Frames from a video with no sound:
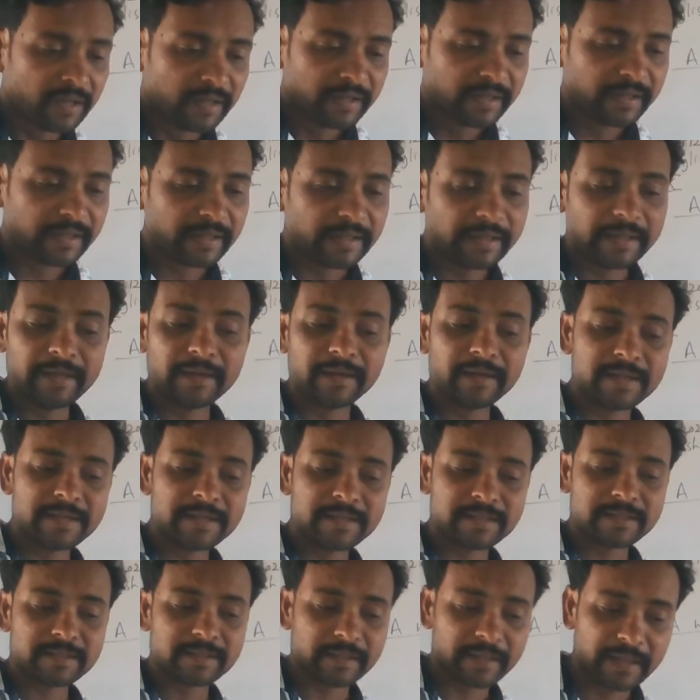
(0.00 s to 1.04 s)
He
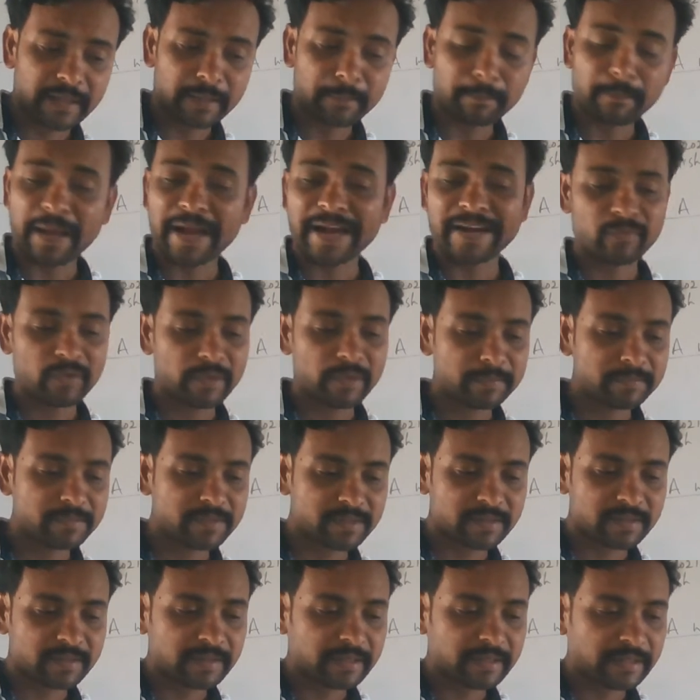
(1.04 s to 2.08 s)
indulged in a mad
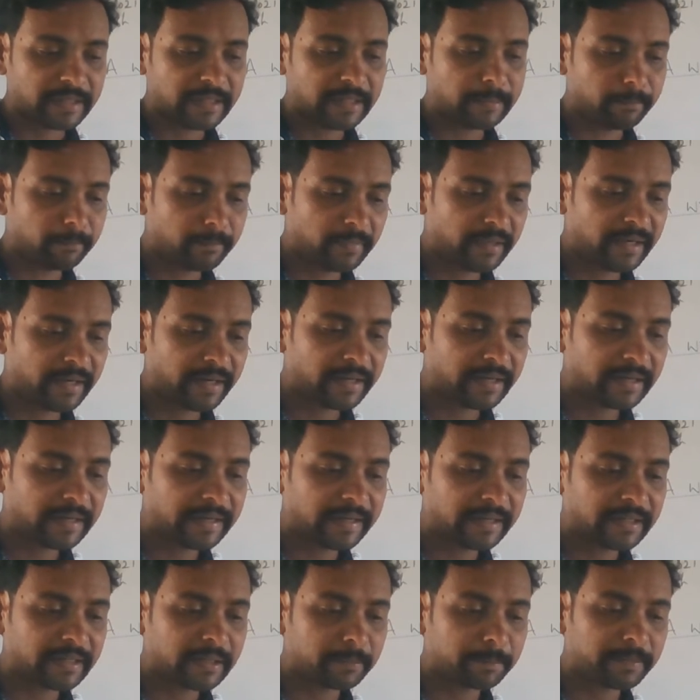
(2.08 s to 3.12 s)
whims. He made a
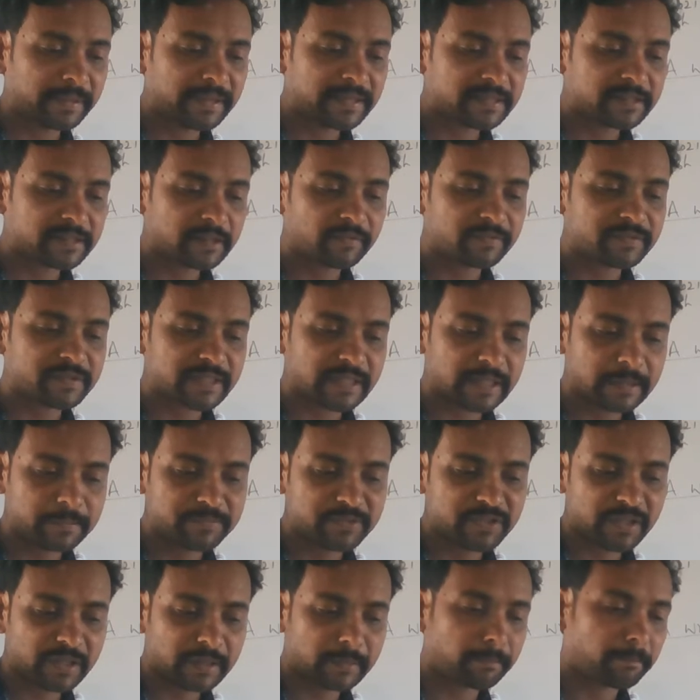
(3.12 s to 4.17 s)
little piece of
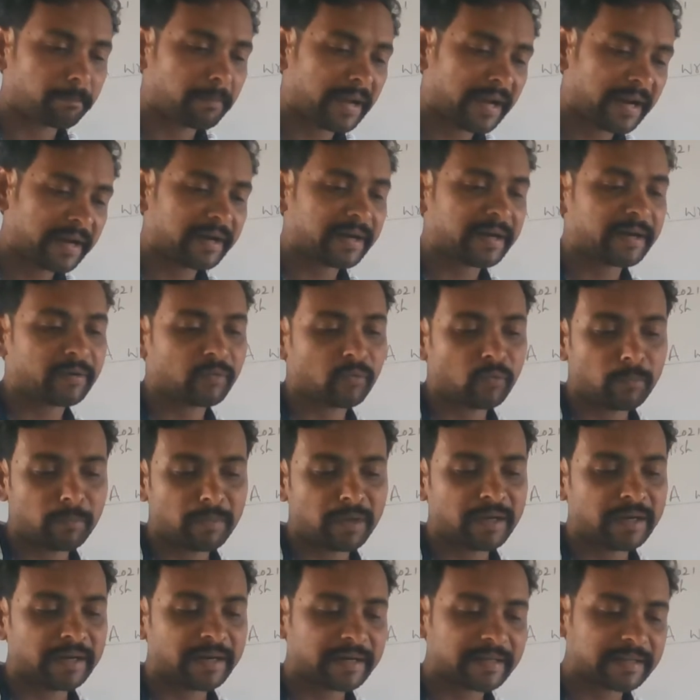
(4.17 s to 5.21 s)
sculpture, man and
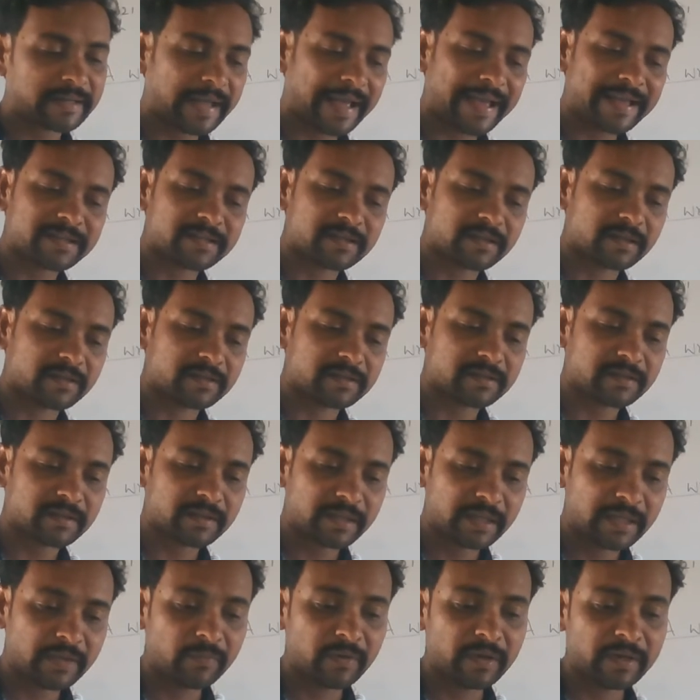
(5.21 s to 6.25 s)
woman and castles.
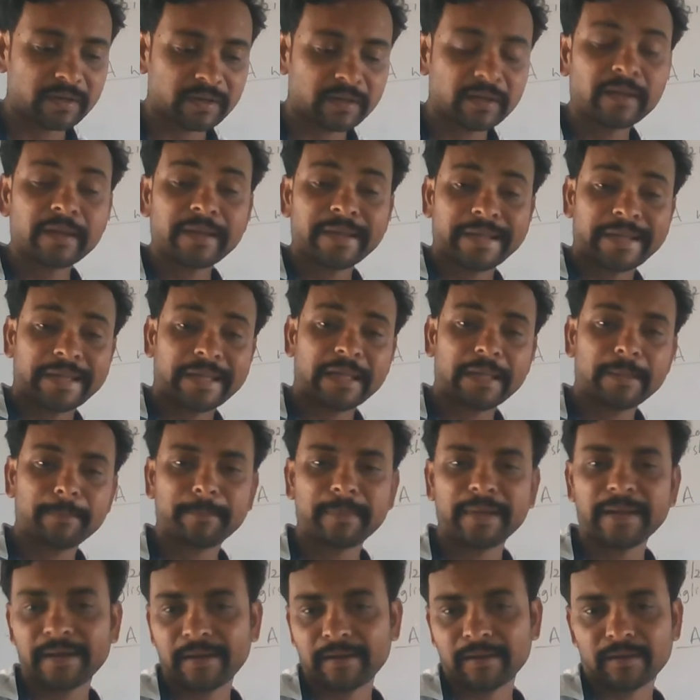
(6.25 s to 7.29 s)
Even he
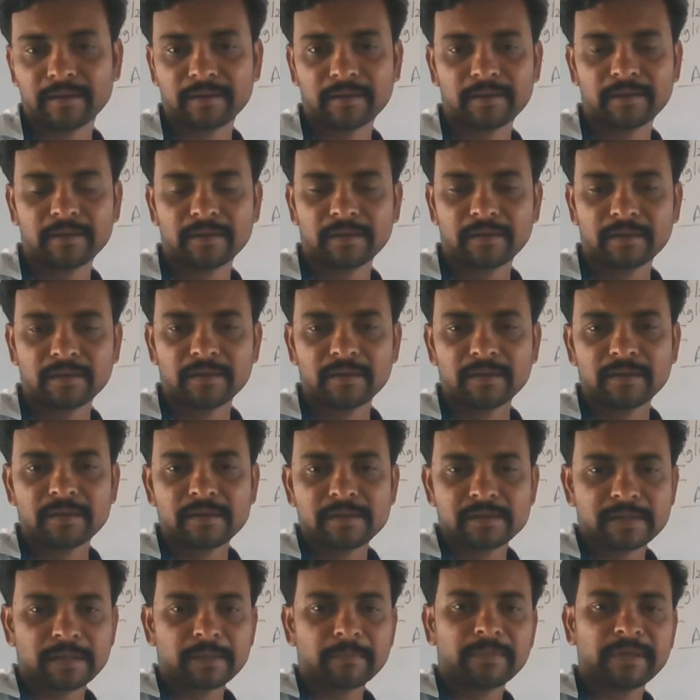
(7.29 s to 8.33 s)
made
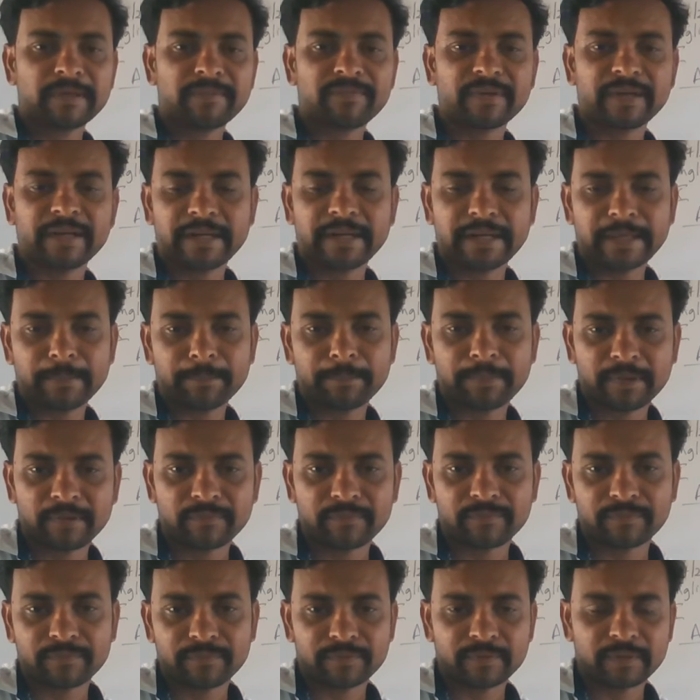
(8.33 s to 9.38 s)
some different type
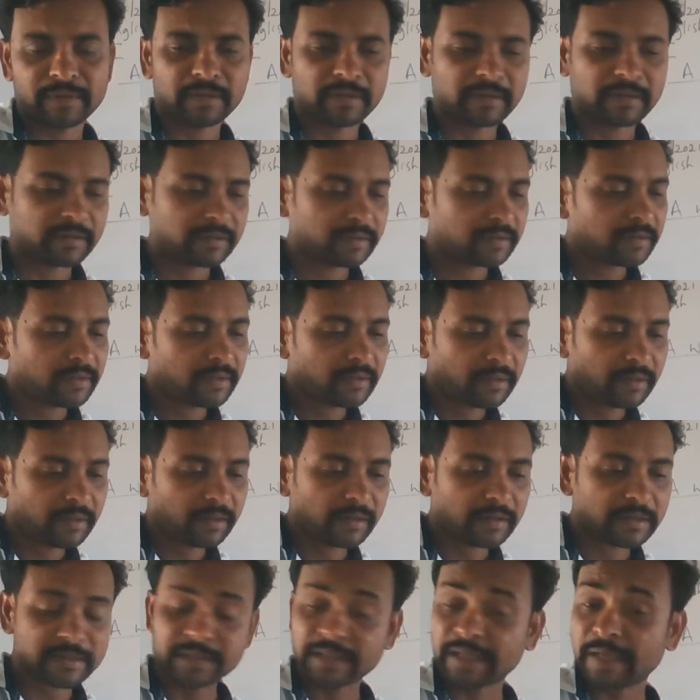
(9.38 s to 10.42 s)
of
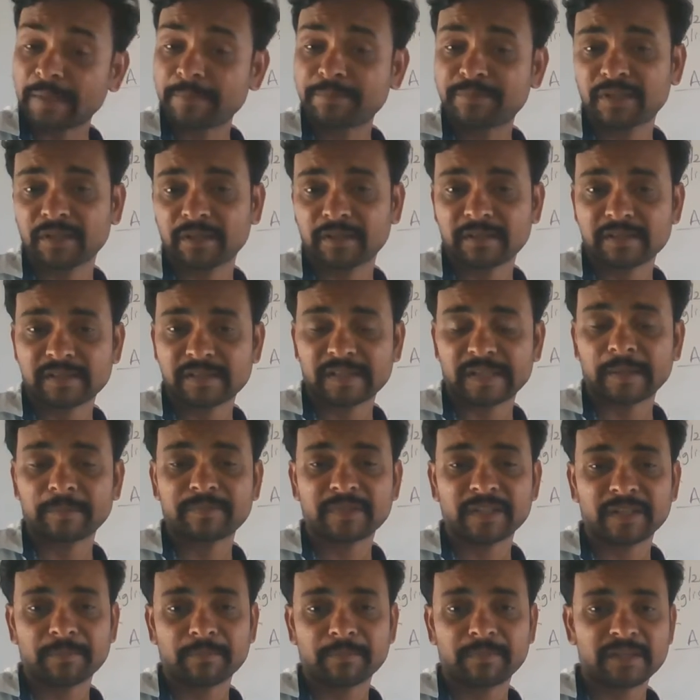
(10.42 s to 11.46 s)
sculpture.
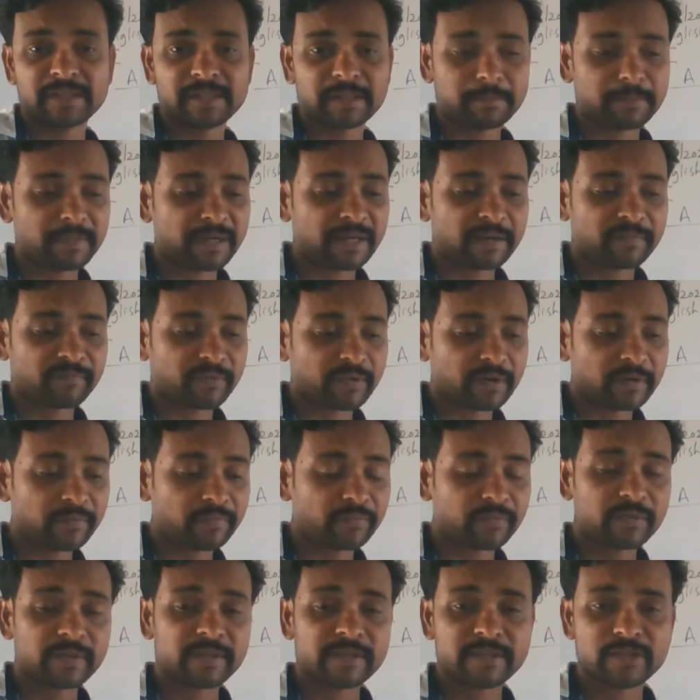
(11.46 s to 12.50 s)
Sculpture means made up
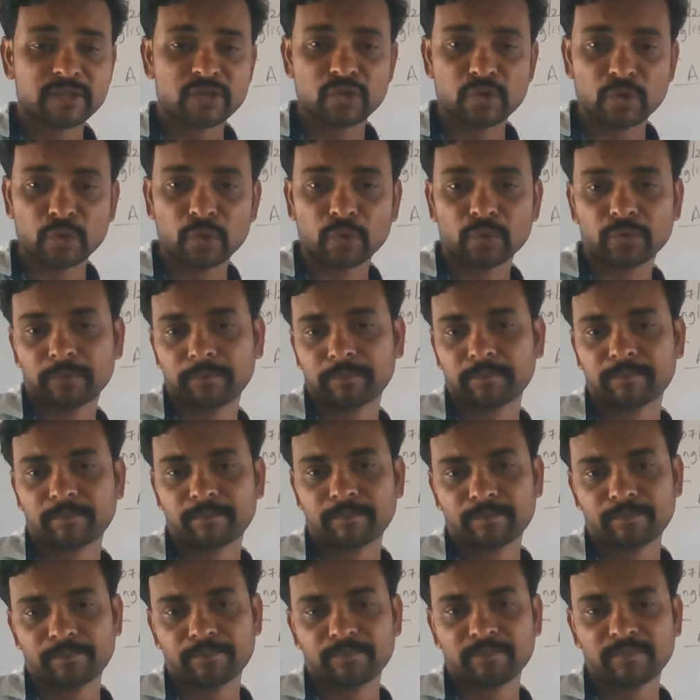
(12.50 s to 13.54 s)
of
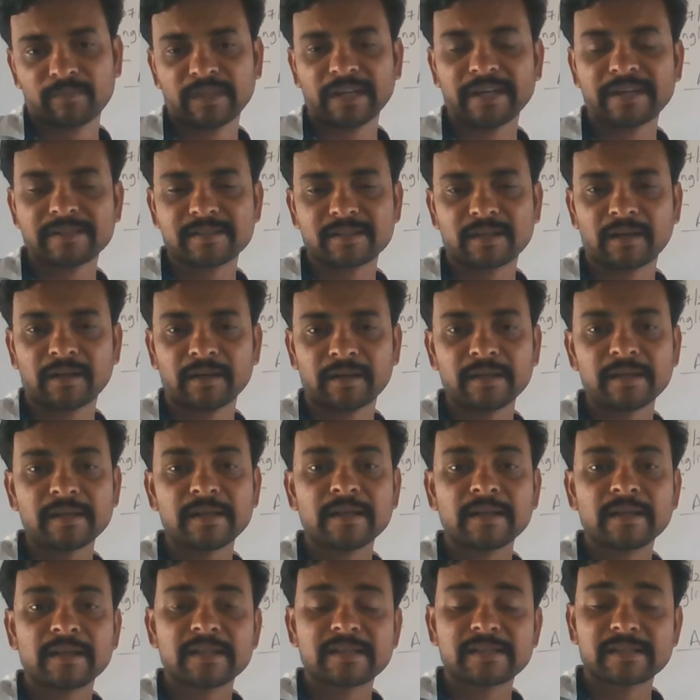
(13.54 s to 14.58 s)
stone. That is called
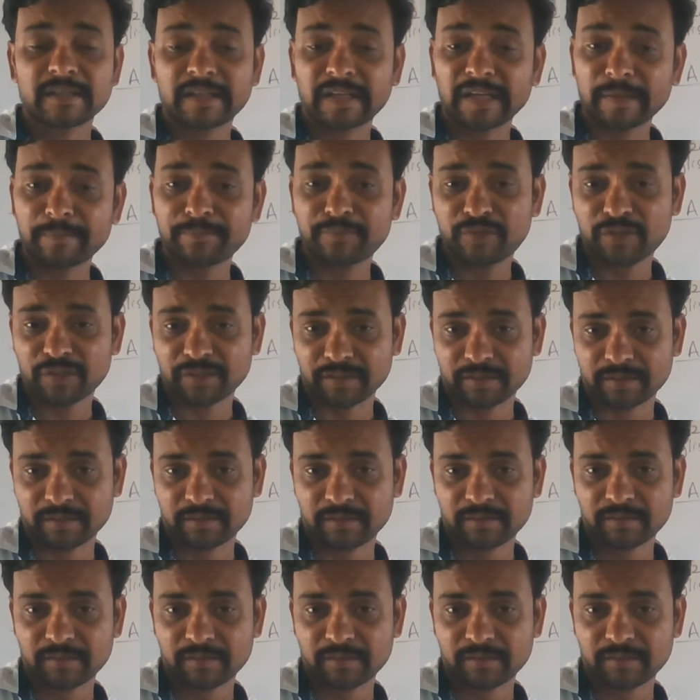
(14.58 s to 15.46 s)
a sculpture.